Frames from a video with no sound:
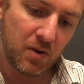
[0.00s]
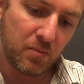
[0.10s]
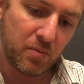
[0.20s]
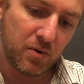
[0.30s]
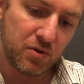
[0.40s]
We'll
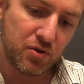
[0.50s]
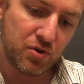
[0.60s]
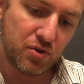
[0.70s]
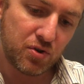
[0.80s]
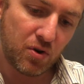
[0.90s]
put a
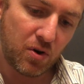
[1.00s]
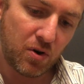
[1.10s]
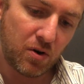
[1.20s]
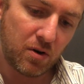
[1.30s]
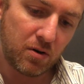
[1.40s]

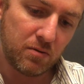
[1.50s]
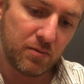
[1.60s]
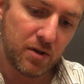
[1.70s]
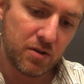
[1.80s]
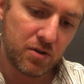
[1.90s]
star.
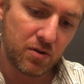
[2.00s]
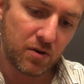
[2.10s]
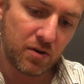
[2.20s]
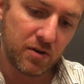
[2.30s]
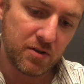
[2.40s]
My
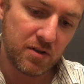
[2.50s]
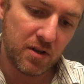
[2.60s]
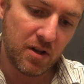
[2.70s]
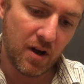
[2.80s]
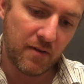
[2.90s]
star is
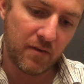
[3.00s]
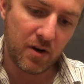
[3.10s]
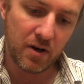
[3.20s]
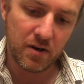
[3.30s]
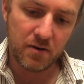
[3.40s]
not
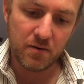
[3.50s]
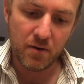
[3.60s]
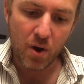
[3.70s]
very good.